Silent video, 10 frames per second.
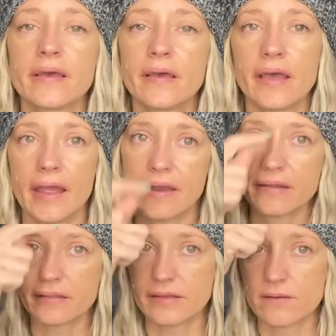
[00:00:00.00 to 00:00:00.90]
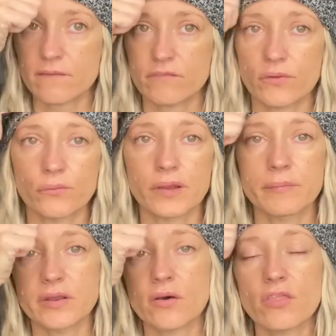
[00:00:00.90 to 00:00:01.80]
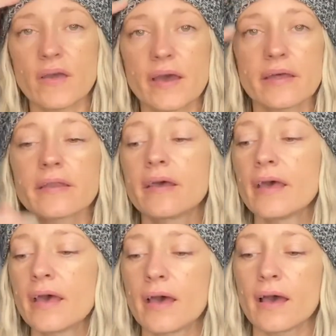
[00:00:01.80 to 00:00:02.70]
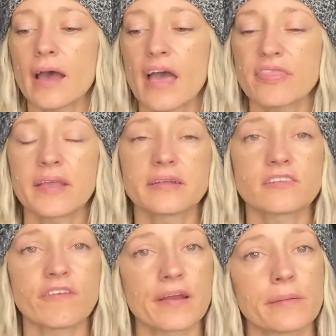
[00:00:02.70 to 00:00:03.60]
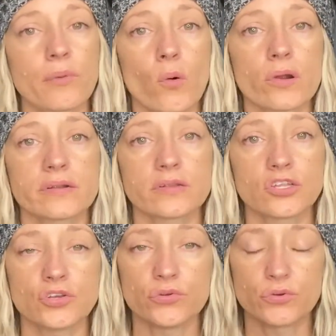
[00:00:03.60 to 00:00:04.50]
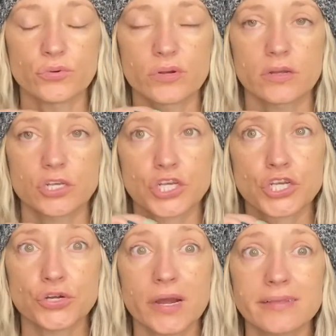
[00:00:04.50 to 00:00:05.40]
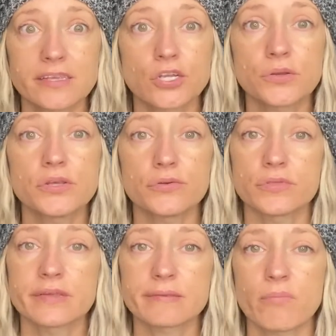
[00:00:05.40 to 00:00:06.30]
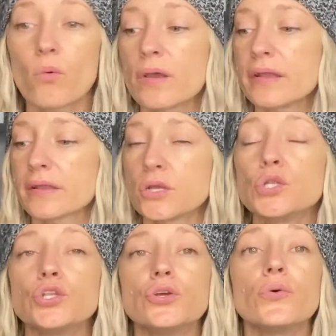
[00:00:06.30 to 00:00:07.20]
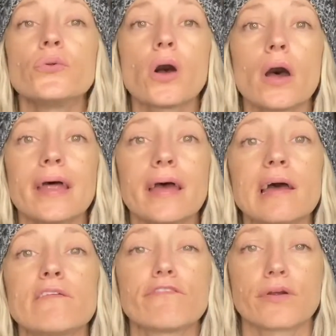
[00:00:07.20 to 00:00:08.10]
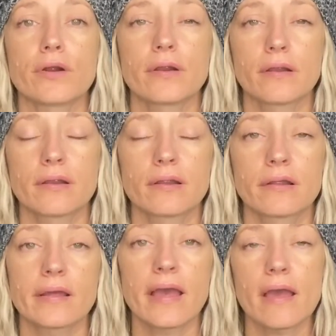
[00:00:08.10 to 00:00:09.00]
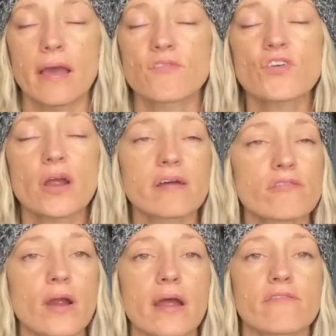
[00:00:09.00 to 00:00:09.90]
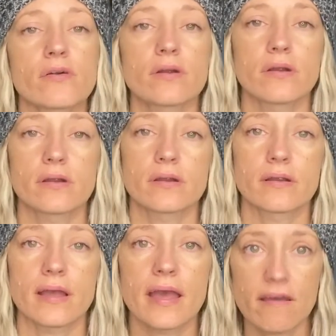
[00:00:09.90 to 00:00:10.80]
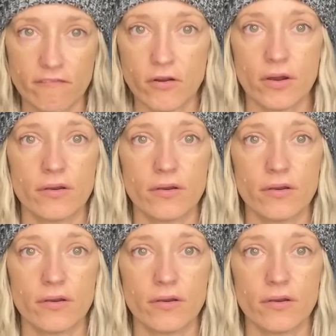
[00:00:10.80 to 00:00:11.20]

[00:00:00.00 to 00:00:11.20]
and clean off the rim and all that, I think it's very important to stress to you this point. Do not ever, ever, ever, ever, ever